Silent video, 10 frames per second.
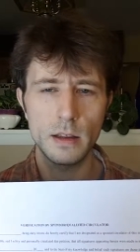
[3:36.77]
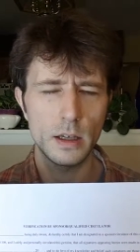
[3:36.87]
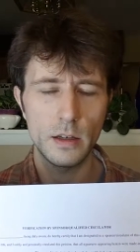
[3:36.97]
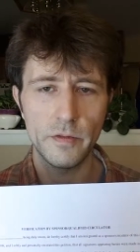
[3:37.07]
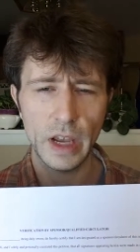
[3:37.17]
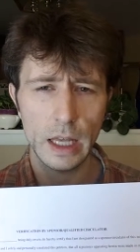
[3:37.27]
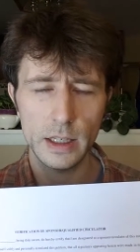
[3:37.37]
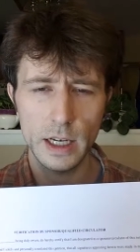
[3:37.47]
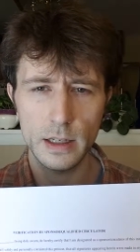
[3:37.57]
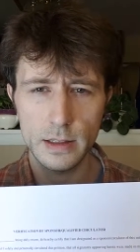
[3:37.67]
They
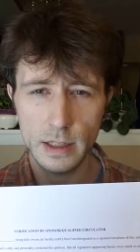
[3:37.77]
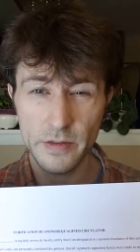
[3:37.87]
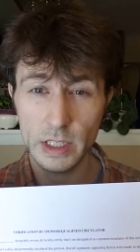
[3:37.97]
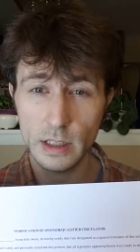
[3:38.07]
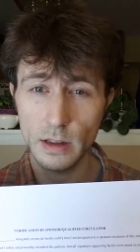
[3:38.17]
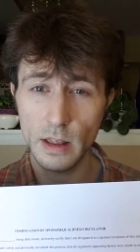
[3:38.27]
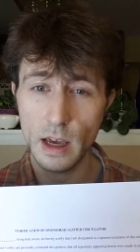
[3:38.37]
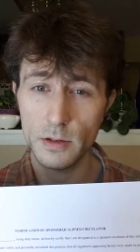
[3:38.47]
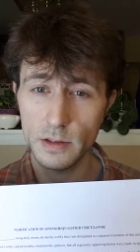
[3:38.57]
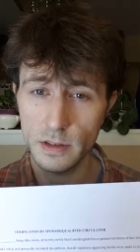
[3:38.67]
invalidated
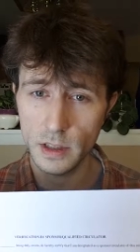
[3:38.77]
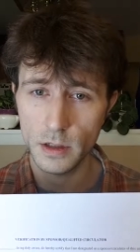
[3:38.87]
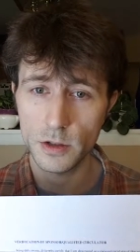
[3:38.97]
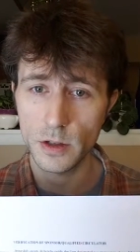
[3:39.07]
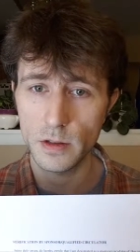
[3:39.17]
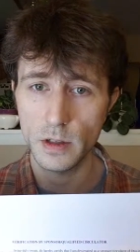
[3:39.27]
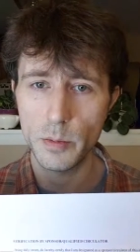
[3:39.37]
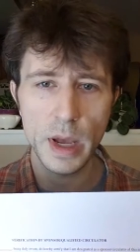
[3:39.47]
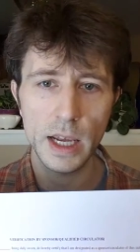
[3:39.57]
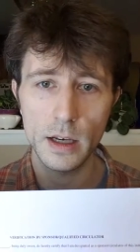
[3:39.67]
17,000 signatures
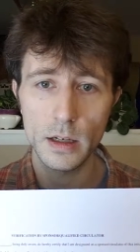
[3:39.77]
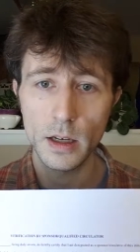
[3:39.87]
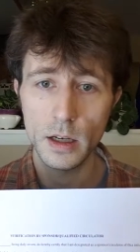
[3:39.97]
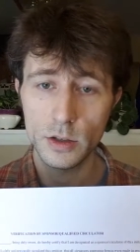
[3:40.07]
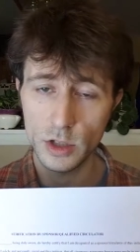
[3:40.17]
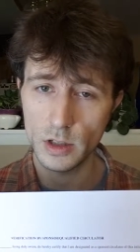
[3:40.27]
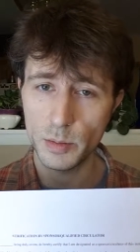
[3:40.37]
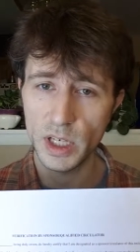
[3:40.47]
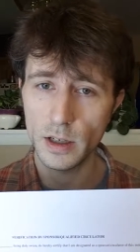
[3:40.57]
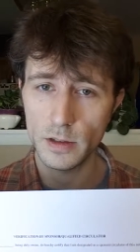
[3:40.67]
in Maine
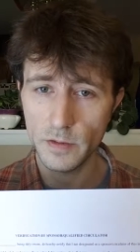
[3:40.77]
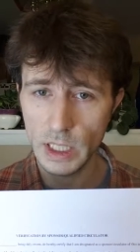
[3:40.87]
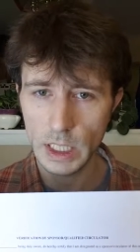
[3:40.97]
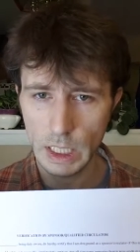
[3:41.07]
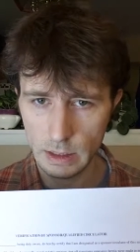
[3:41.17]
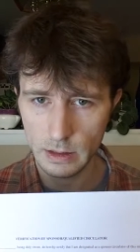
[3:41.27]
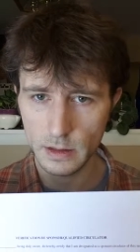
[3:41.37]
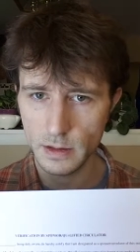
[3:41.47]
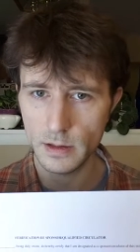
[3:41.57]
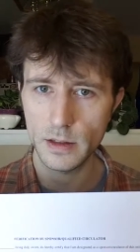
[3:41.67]
just because of
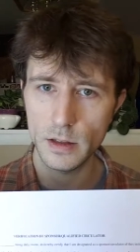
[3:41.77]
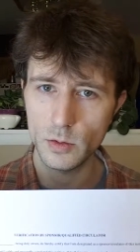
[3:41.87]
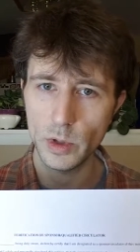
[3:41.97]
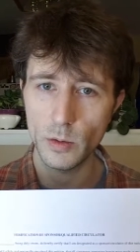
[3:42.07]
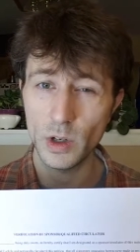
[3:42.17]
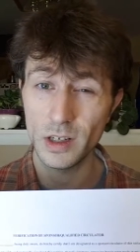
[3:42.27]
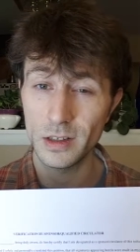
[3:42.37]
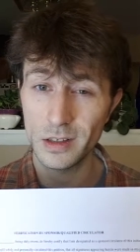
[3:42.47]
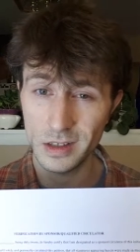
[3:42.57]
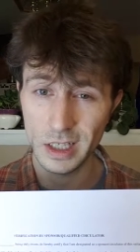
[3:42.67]
inconsistencies with
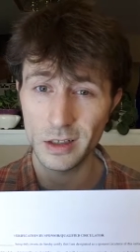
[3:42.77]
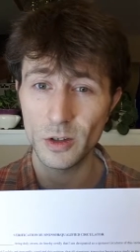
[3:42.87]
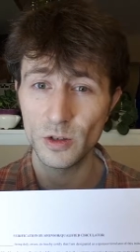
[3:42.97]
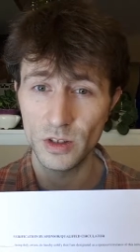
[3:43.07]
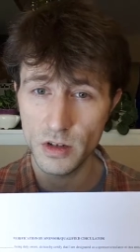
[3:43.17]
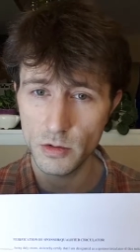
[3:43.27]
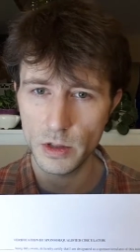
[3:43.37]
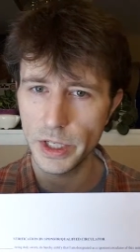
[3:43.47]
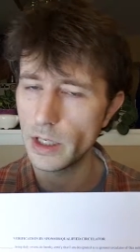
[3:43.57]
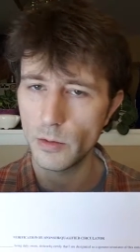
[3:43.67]
one single
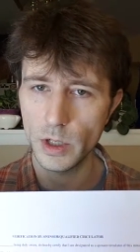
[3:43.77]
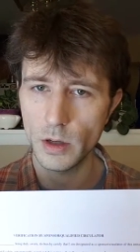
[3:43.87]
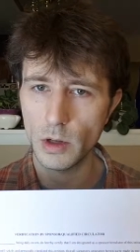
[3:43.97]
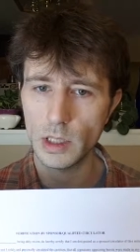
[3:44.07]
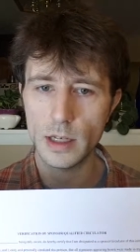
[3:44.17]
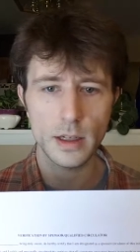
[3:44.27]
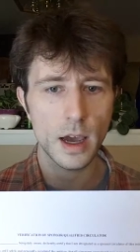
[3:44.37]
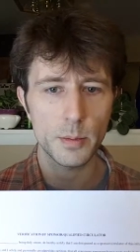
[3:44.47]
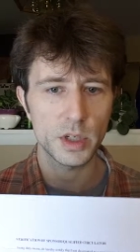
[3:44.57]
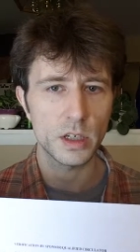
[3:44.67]
notary. We don't want that to
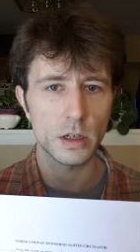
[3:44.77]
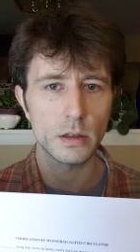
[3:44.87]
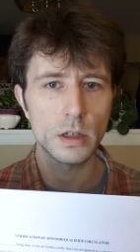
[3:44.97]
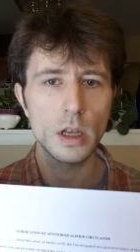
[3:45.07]
happen here.